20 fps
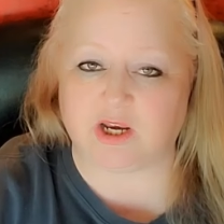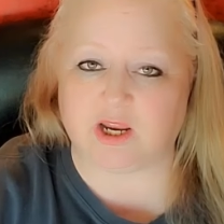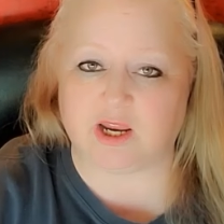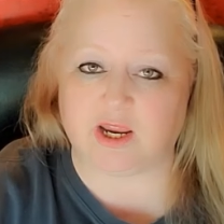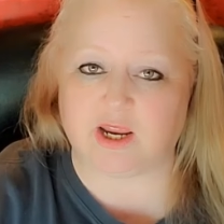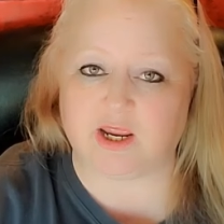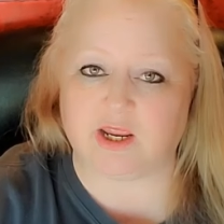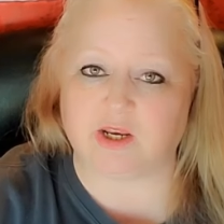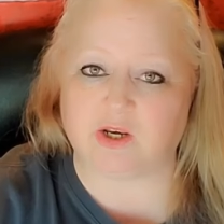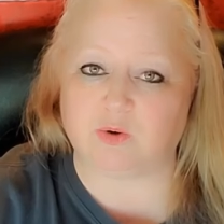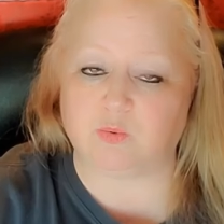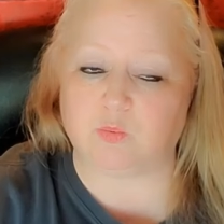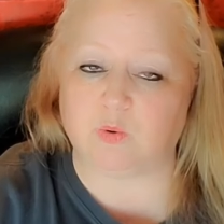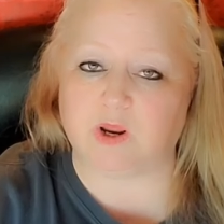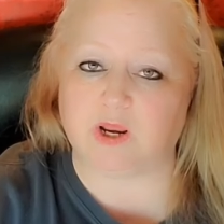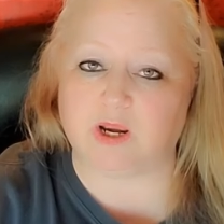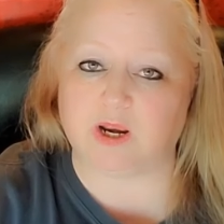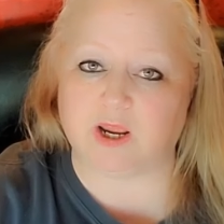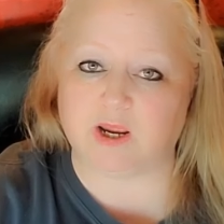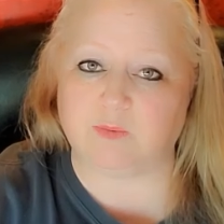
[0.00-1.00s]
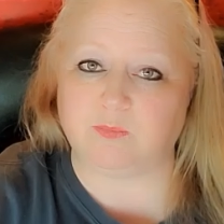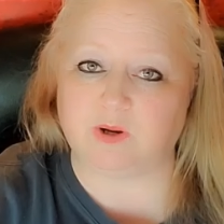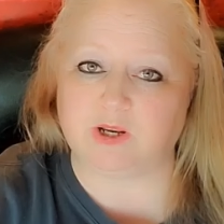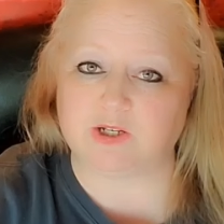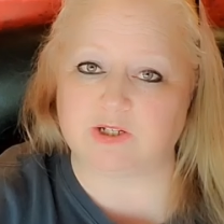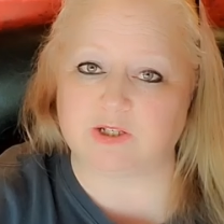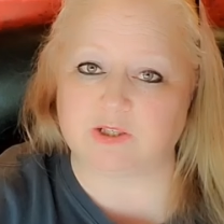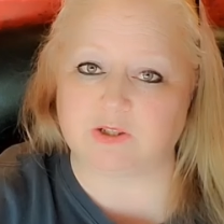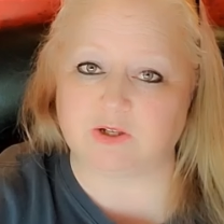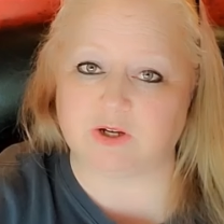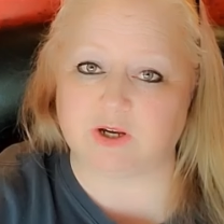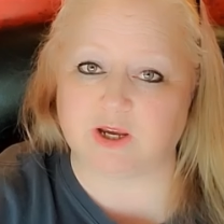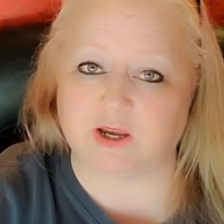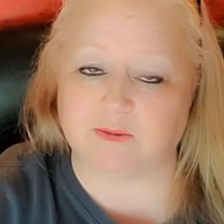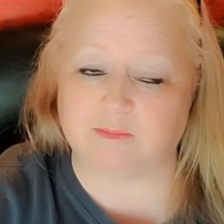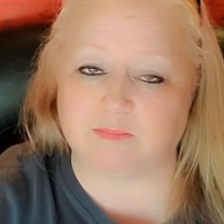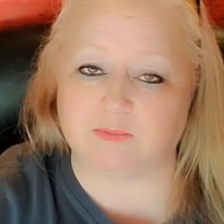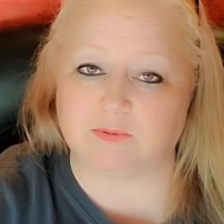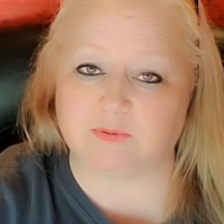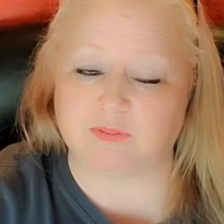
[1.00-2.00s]
and when I went to look
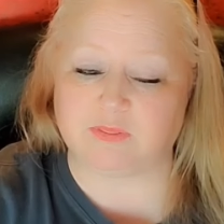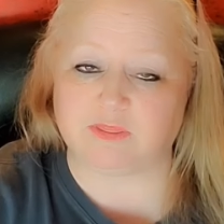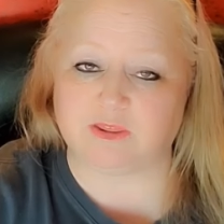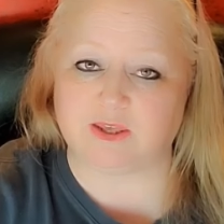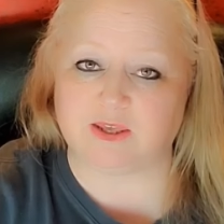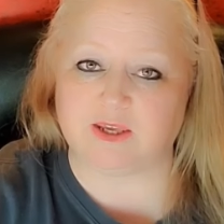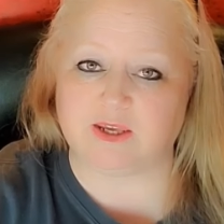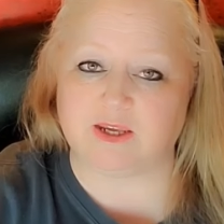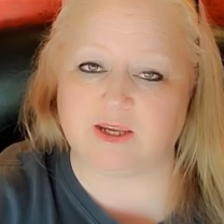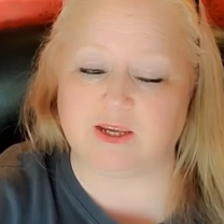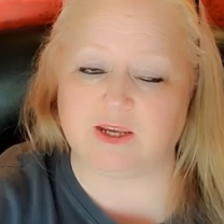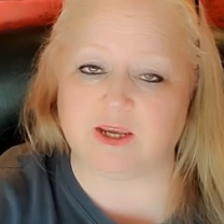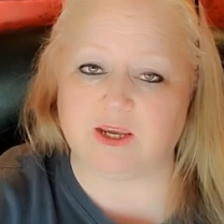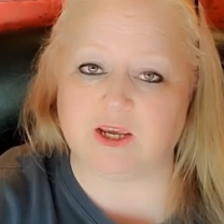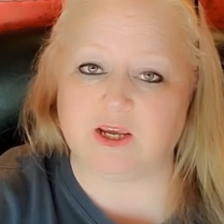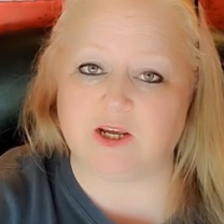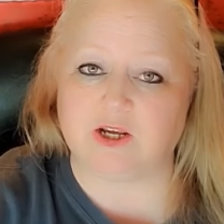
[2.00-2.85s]
up the